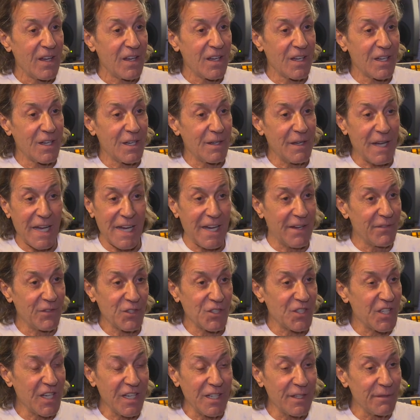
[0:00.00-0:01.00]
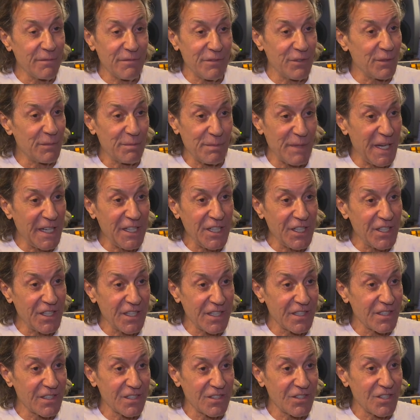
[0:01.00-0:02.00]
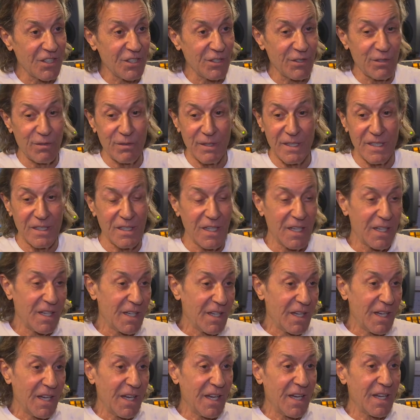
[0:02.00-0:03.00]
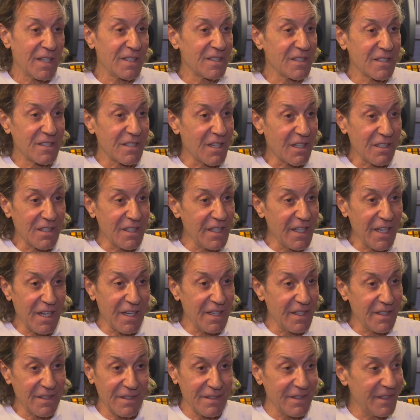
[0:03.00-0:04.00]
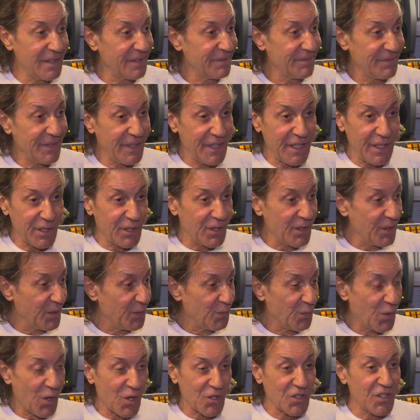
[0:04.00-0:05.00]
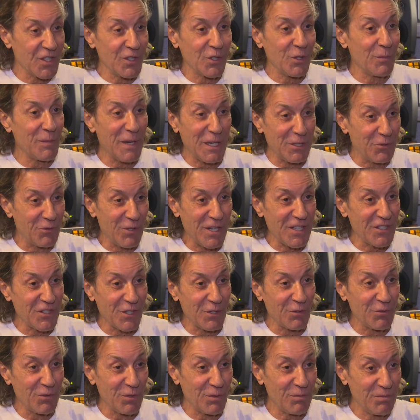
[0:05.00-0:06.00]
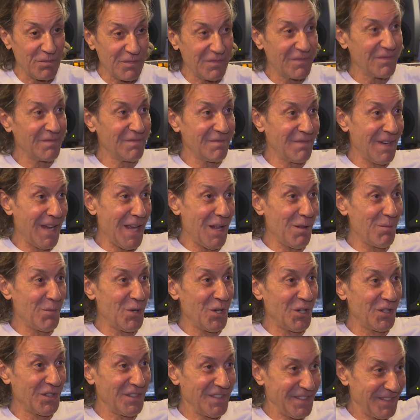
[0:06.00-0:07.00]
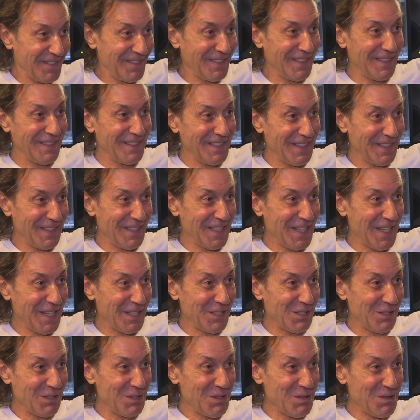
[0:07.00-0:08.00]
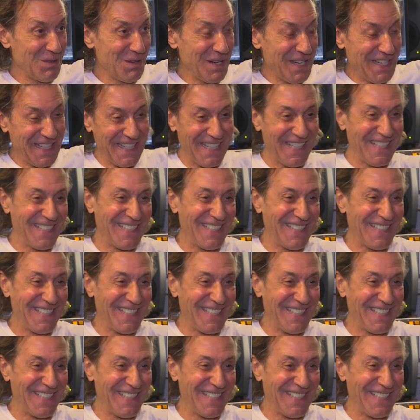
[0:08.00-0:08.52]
I haven't seen him for many years, you know, and suddenly he walks into my dressing room. Albert! It's Louis!